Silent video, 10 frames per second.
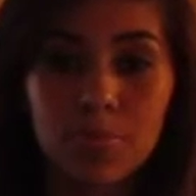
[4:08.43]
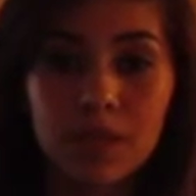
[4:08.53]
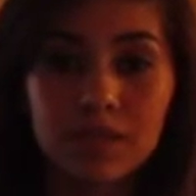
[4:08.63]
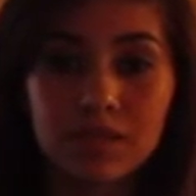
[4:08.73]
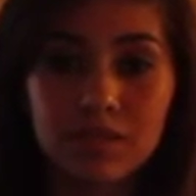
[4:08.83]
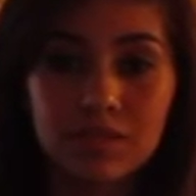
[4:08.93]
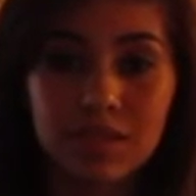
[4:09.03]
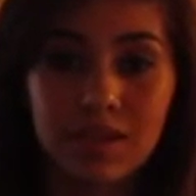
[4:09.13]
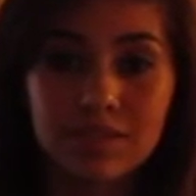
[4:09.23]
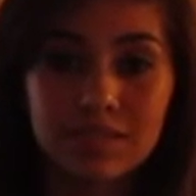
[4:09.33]
In
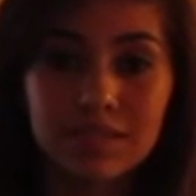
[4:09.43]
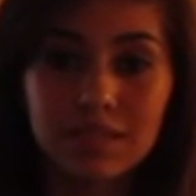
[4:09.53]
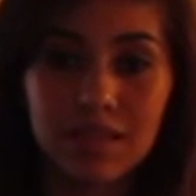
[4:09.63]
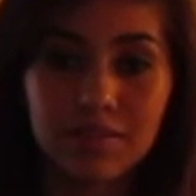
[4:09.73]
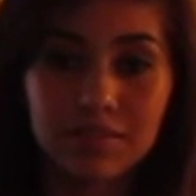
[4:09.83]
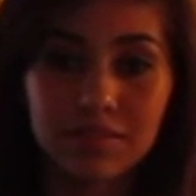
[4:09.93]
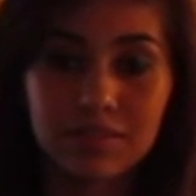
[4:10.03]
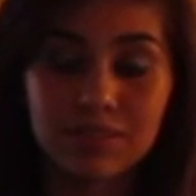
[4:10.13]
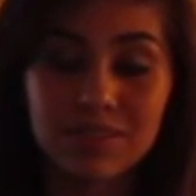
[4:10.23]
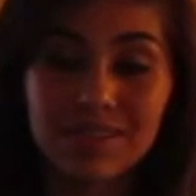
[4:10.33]
2011, in
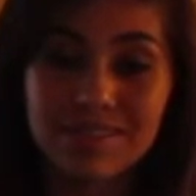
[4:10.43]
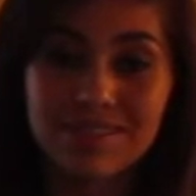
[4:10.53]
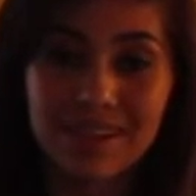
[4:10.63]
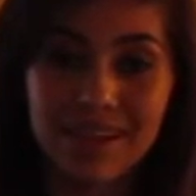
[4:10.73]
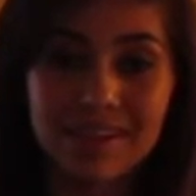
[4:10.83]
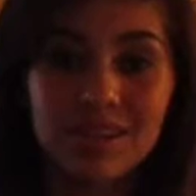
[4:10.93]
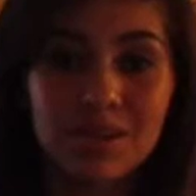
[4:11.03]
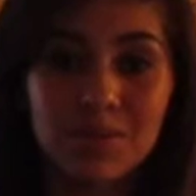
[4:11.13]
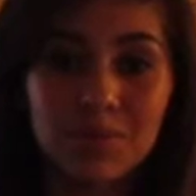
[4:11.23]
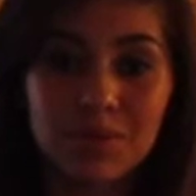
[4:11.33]
2009,
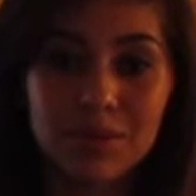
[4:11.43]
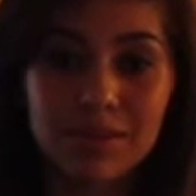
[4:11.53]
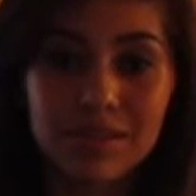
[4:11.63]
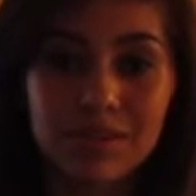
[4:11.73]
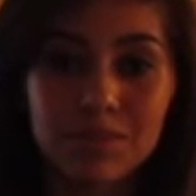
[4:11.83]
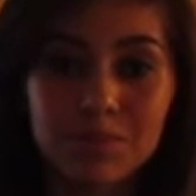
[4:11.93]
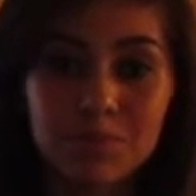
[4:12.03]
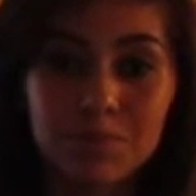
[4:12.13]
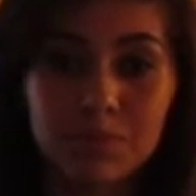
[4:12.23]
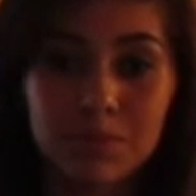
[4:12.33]
Puerto Rico's
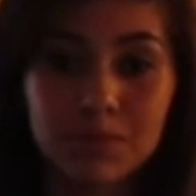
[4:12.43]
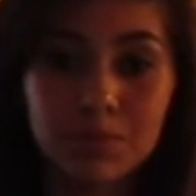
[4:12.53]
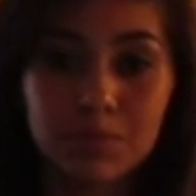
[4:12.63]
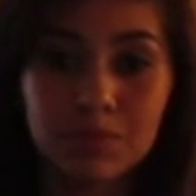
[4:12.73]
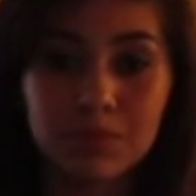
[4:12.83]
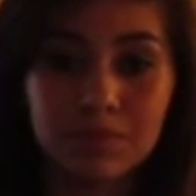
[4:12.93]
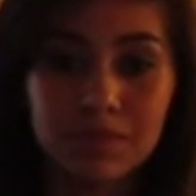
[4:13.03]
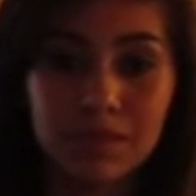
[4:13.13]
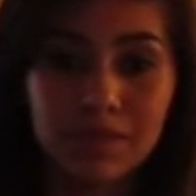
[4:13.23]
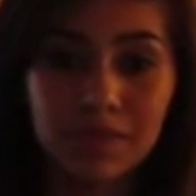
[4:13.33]
people
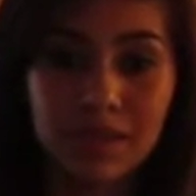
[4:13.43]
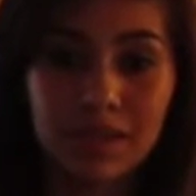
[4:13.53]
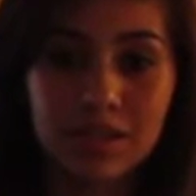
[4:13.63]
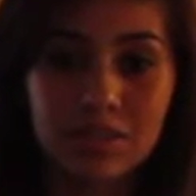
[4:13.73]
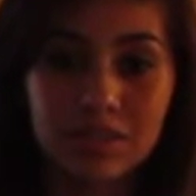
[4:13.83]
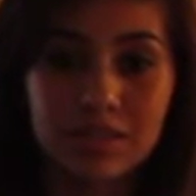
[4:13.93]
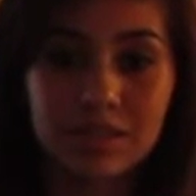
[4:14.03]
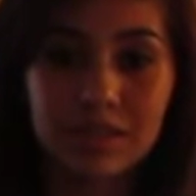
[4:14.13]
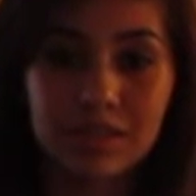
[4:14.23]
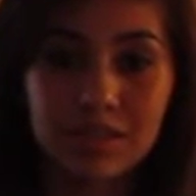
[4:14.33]
of
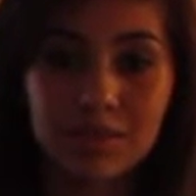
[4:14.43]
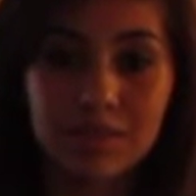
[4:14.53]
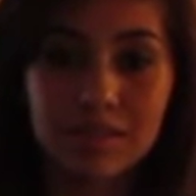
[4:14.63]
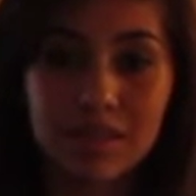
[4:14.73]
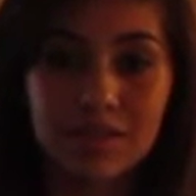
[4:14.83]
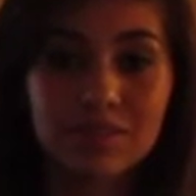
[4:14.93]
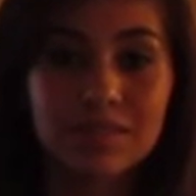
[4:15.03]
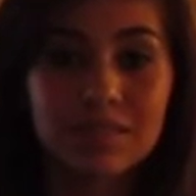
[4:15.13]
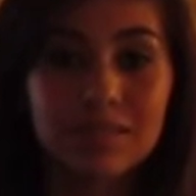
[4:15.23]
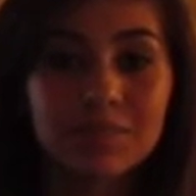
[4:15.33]

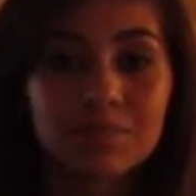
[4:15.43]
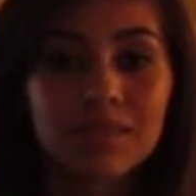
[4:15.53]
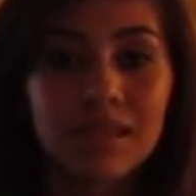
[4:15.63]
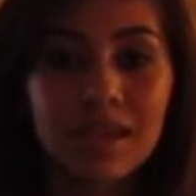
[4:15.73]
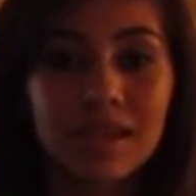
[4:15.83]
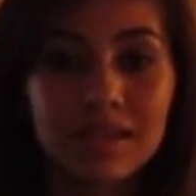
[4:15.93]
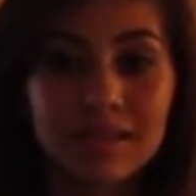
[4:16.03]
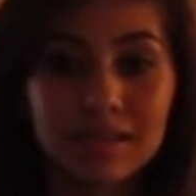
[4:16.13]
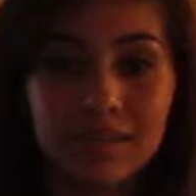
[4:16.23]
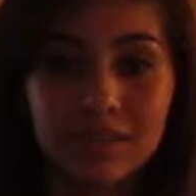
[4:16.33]

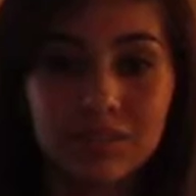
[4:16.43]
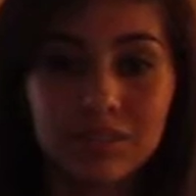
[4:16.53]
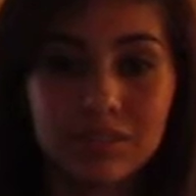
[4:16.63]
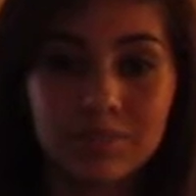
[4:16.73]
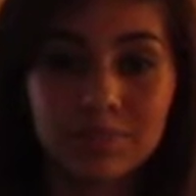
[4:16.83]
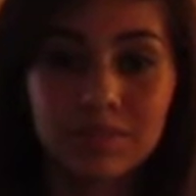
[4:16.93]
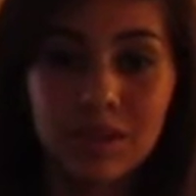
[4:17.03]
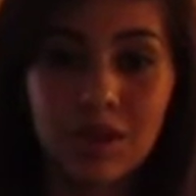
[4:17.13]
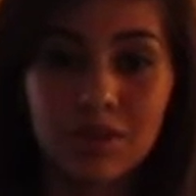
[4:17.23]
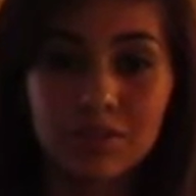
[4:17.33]
891,900
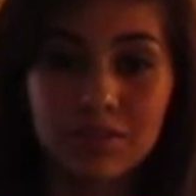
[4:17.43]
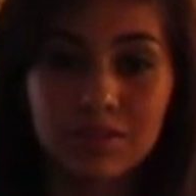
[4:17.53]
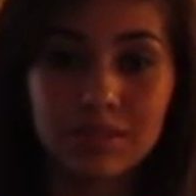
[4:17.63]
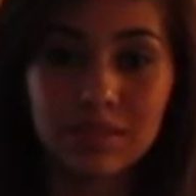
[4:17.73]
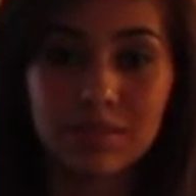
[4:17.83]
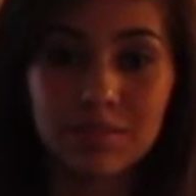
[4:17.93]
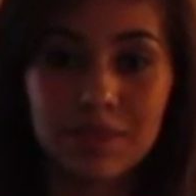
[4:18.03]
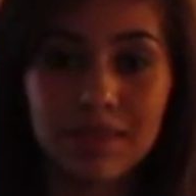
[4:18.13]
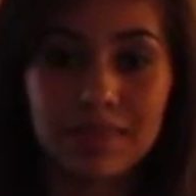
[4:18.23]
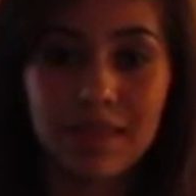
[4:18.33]
are using the
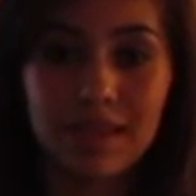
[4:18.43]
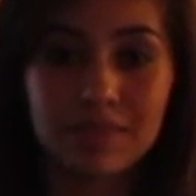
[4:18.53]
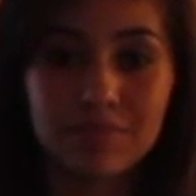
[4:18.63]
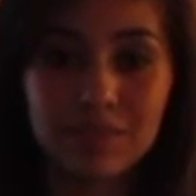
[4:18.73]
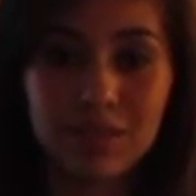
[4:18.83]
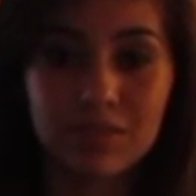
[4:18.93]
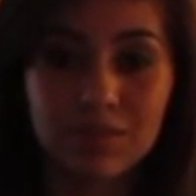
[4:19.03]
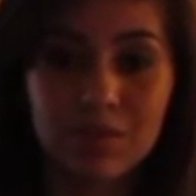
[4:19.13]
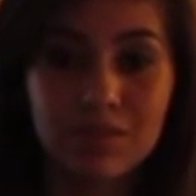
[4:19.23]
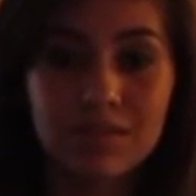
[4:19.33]
main lines of
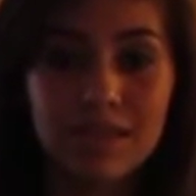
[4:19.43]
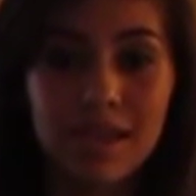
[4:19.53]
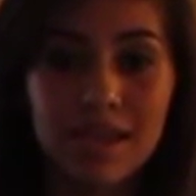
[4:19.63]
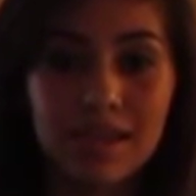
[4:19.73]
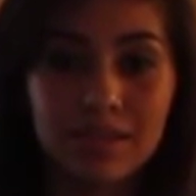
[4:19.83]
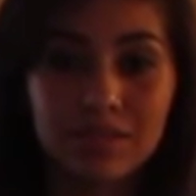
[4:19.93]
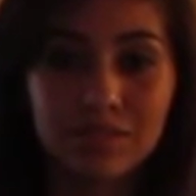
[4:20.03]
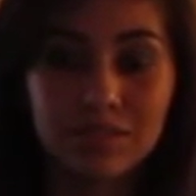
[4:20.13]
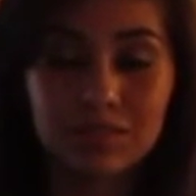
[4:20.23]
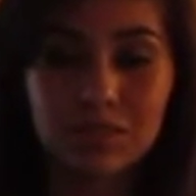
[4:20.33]
telephones, and
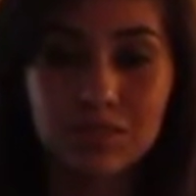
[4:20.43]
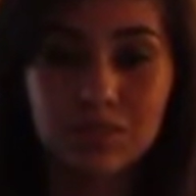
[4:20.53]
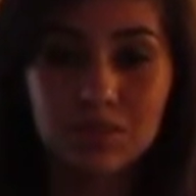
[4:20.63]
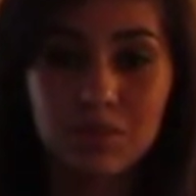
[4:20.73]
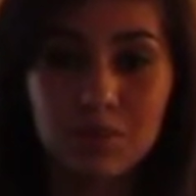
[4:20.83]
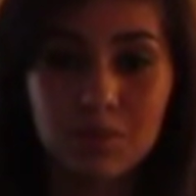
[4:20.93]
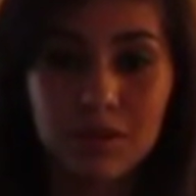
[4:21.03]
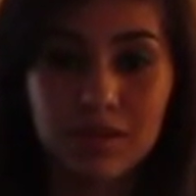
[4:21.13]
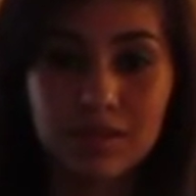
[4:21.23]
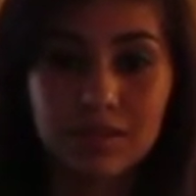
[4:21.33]

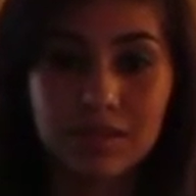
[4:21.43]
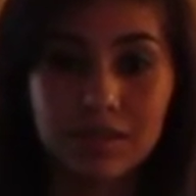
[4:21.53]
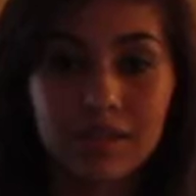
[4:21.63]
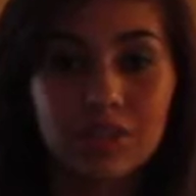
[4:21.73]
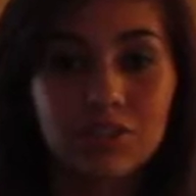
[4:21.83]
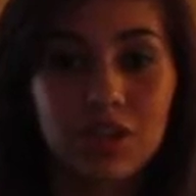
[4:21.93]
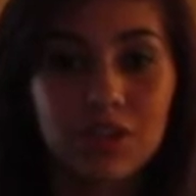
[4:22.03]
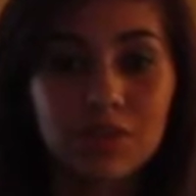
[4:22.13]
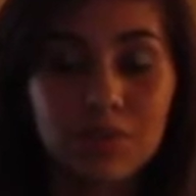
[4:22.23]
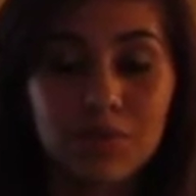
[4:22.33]

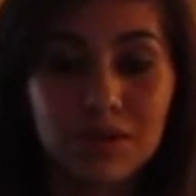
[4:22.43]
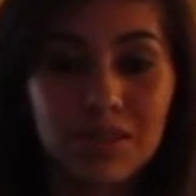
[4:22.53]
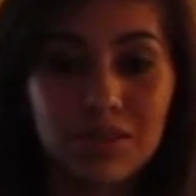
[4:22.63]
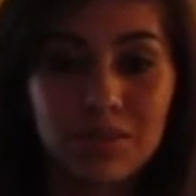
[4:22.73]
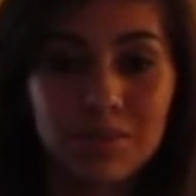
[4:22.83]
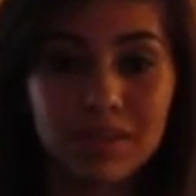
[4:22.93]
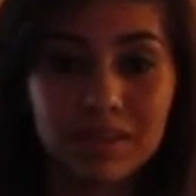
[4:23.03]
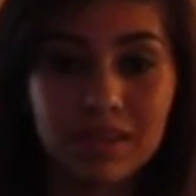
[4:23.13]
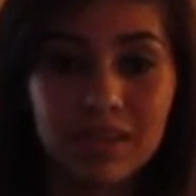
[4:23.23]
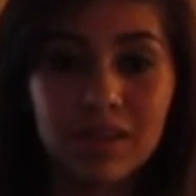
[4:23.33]
2.943
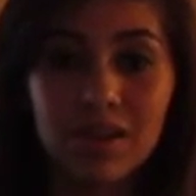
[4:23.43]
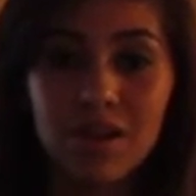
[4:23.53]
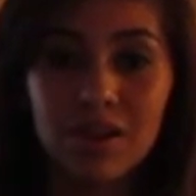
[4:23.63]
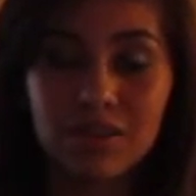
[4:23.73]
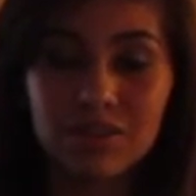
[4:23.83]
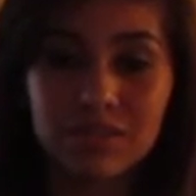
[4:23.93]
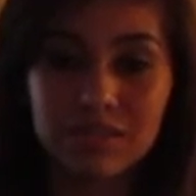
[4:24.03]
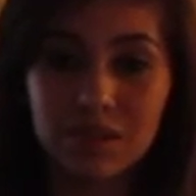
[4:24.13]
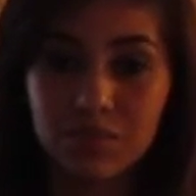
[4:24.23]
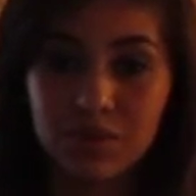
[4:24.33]
million are using
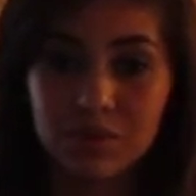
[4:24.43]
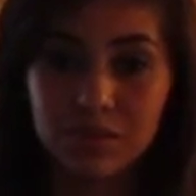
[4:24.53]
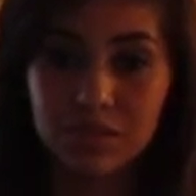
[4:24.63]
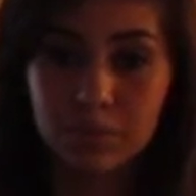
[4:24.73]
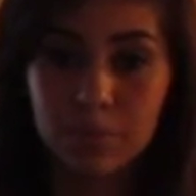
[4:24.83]
cell phones.